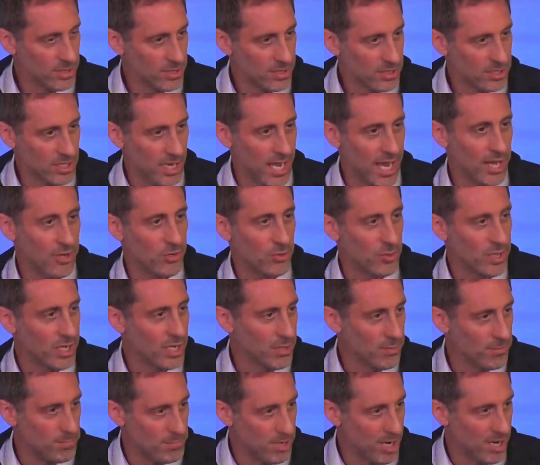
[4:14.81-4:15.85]
So how do we
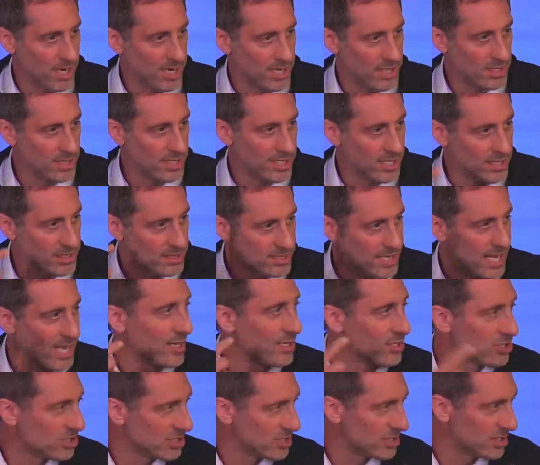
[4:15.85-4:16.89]
combine the
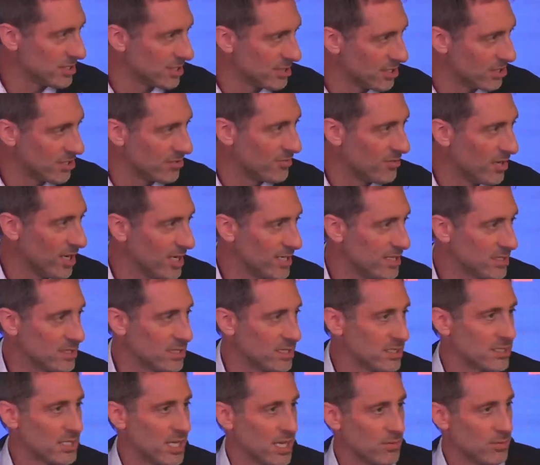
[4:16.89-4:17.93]
intelligence in the device to
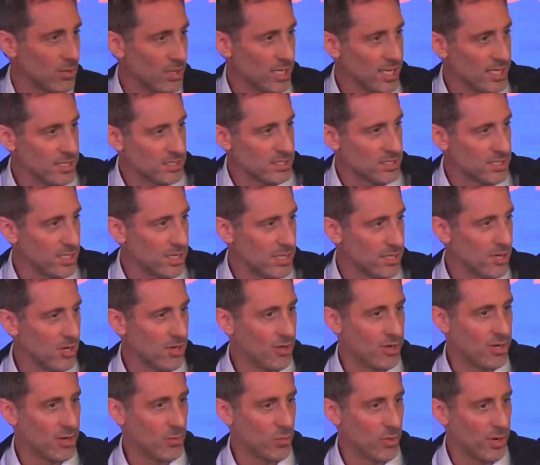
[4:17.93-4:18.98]
say, well, let's turn
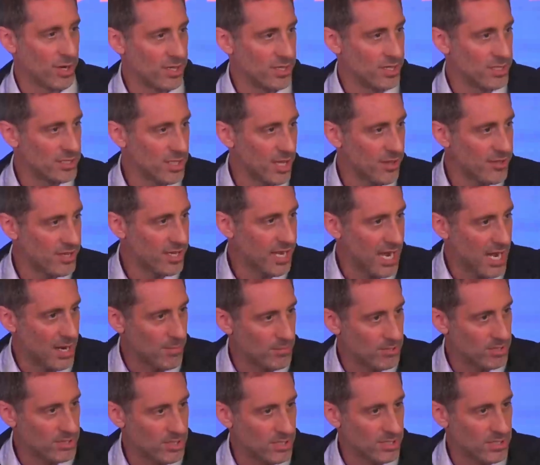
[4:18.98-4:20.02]
on one of these other
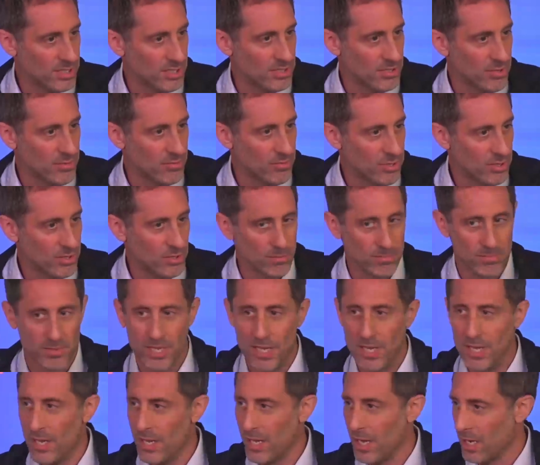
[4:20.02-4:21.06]
cameras that's in the room
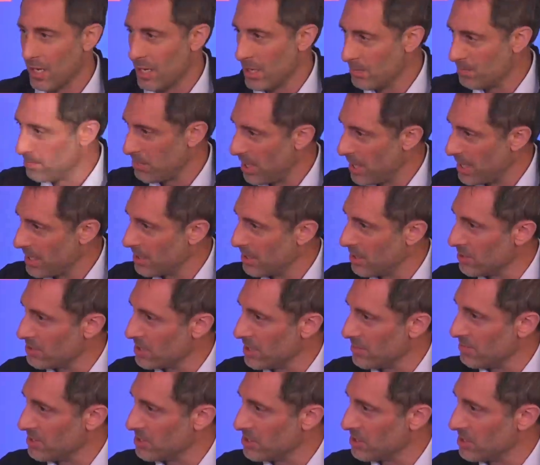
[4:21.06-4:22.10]
and combine those
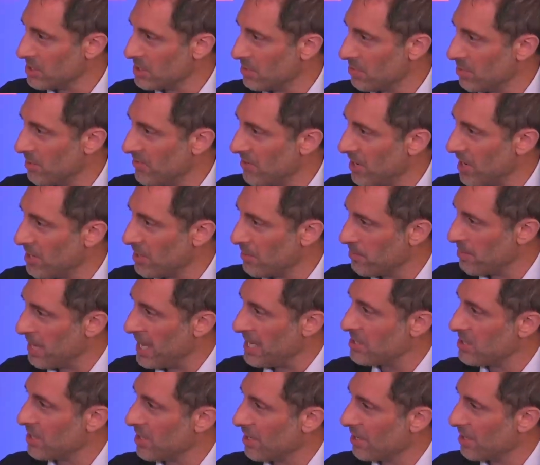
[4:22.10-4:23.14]
images to provide a
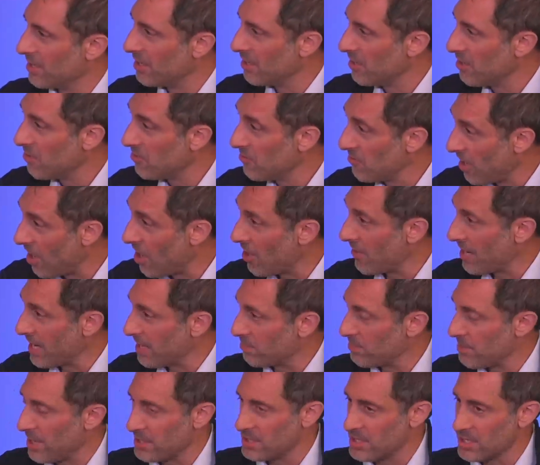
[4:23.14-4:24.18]
better far-end
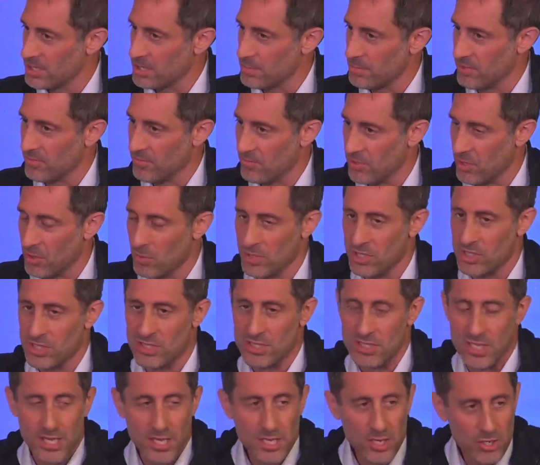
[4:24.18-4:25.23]
participant view, which
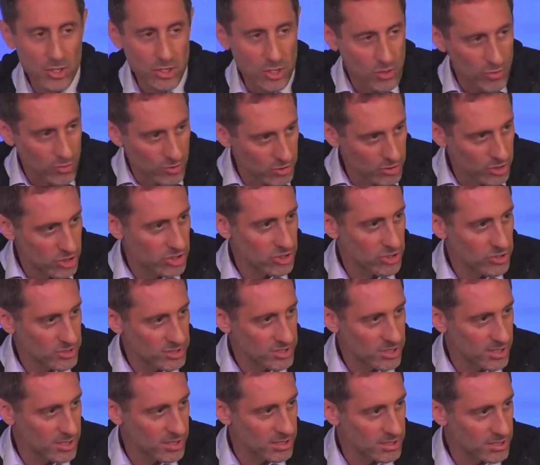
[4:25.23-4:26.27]
is crucial
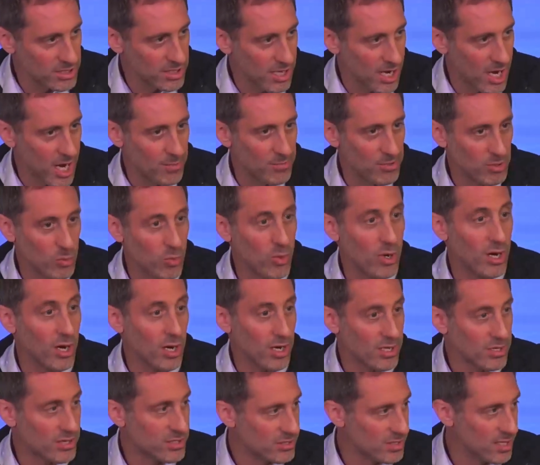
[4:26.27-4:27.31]
to the hybrid
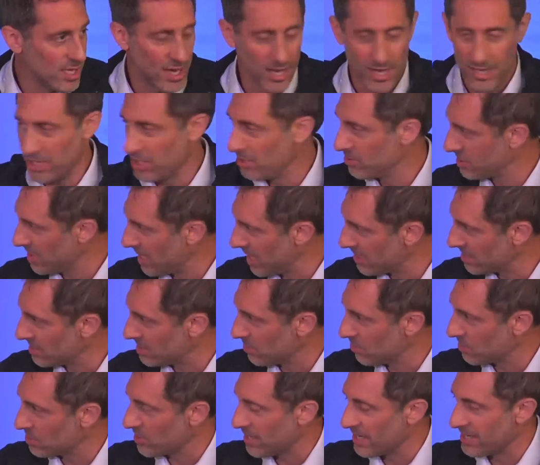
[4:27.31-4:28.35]
work use case that
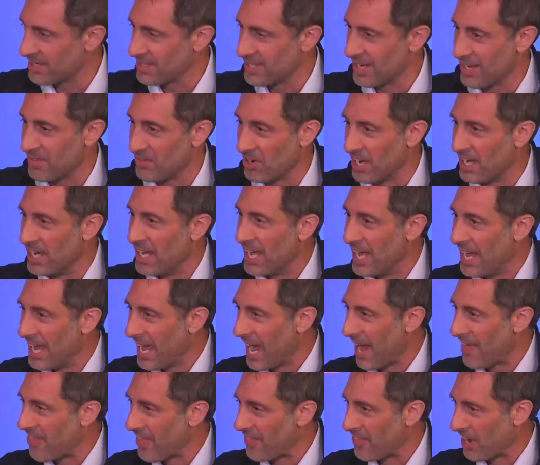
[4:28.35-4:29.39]
we're trying to deliver.
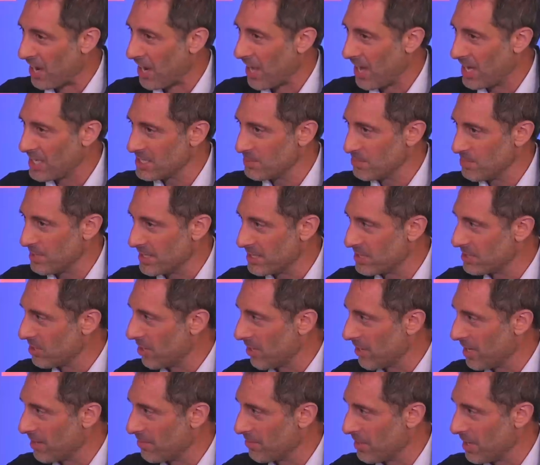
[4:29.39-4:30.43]
And then the last piece,
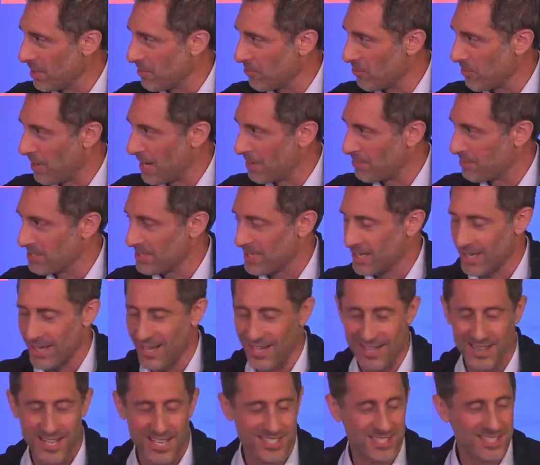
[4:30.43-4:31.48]
sorry, I'm rabbiting.
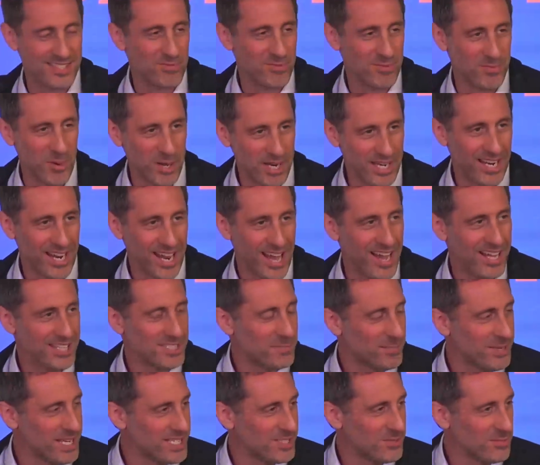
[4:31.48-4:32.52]
There's one last
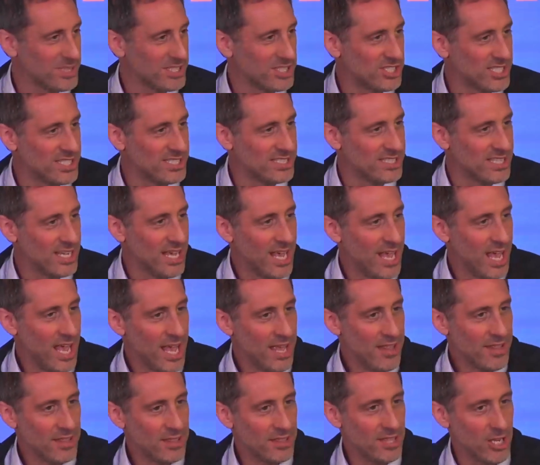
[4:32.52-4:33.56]
piece, which is
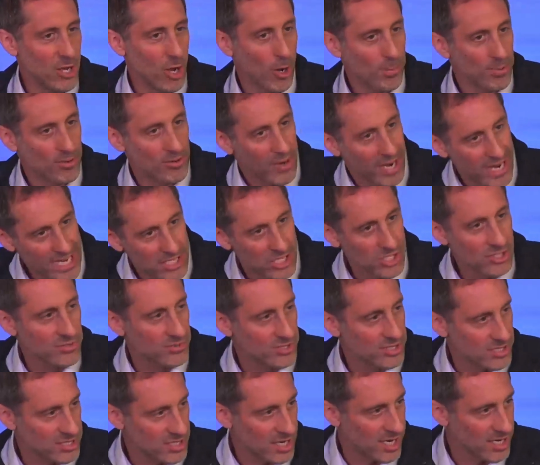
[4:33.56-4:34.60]
the operational
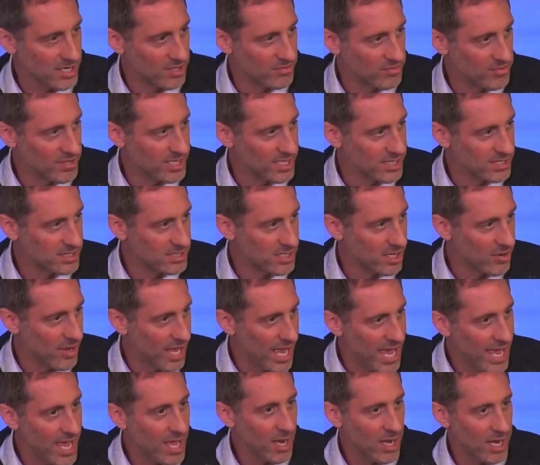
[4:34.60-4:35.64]
side of this. So
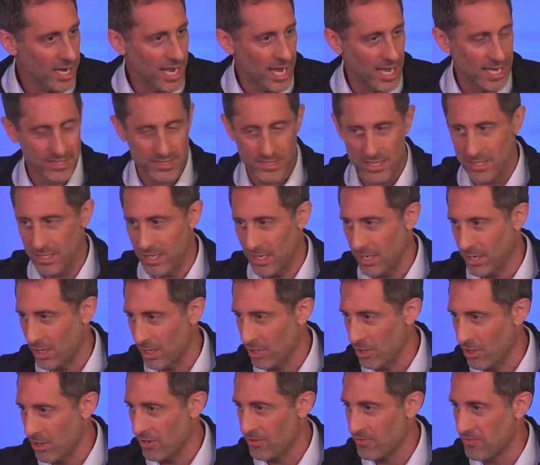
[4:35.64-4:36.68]
AI has, I think, a
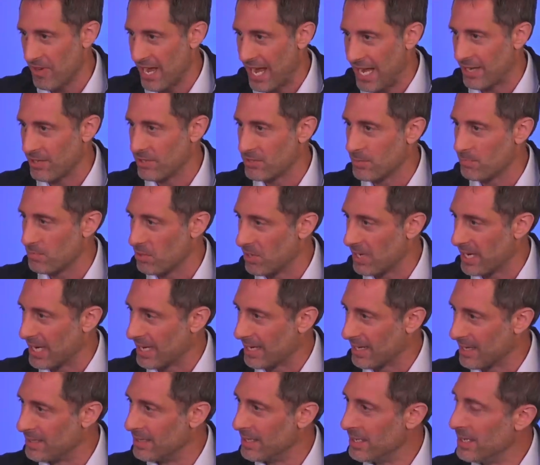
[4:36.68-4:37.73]
lot of value to
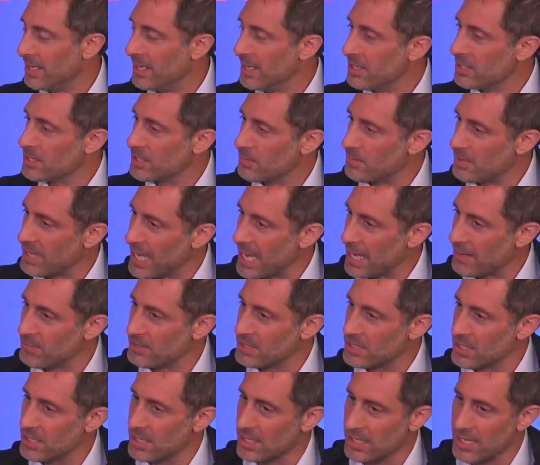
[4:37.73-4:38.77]
bring to be able
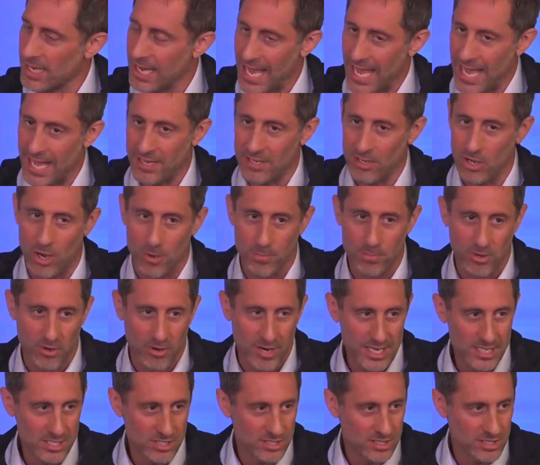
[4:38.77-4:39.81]
to get
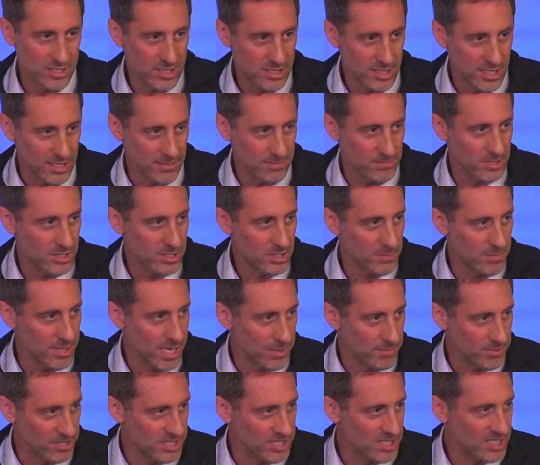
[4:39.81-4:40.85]
operations teams to be
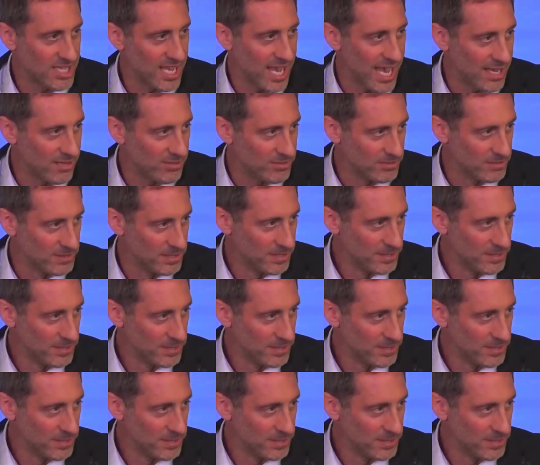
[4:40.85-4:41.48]
able to scale.